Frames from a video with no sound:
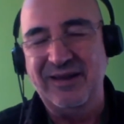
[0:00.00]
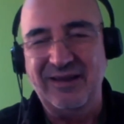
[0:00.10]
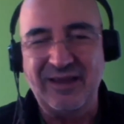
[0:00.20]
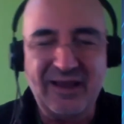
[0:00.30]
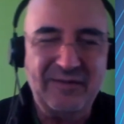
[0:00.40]

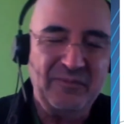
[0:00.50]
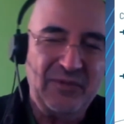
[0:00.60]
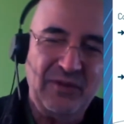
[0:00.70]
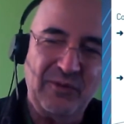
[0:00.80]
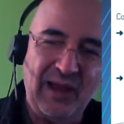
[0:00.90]
Then
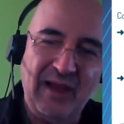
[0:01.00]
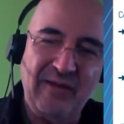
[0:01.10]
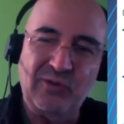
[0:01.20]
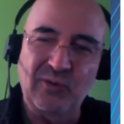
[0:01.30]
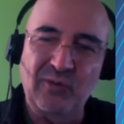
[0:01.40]
we
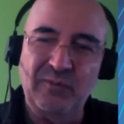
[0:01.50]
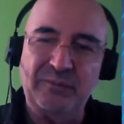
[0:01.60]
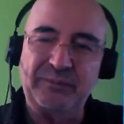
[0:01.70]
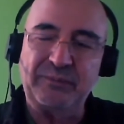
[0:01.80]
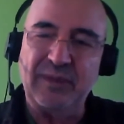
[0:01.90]
have to,
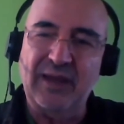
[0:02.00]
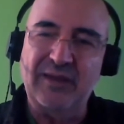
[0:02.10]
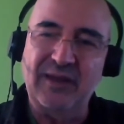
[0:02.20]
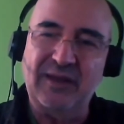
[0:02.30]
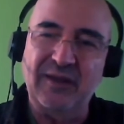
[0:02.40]
I
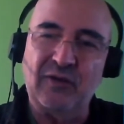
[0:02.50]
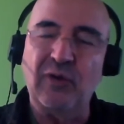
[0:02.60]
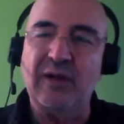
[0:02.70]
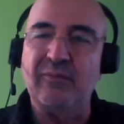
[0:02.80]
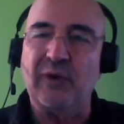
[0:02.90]
think,
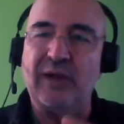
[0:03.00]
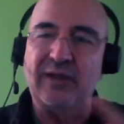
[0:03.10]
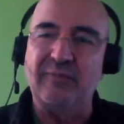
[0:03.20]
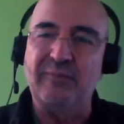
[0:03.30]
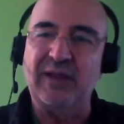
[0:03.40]

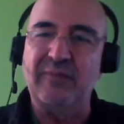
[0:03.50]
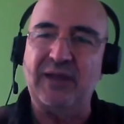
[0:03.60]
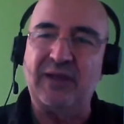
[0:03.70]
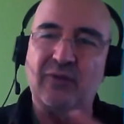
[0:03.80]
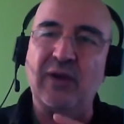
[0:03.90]

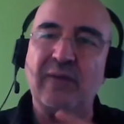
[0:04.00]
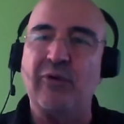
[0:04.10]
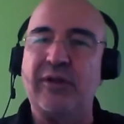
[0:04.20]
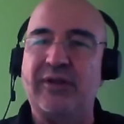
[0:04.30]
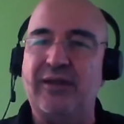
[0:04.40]

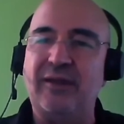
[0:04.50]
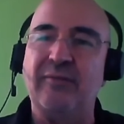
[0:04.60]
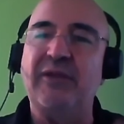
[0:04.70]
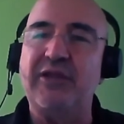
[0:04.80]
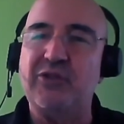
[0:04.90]
collaborating
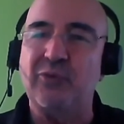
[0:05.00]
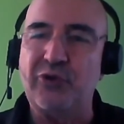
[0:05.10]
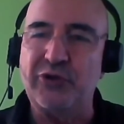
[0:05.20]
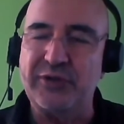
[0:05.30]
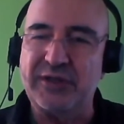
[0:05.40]
many
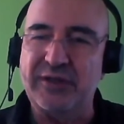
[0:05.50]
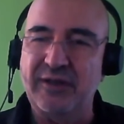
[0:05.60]
solutions.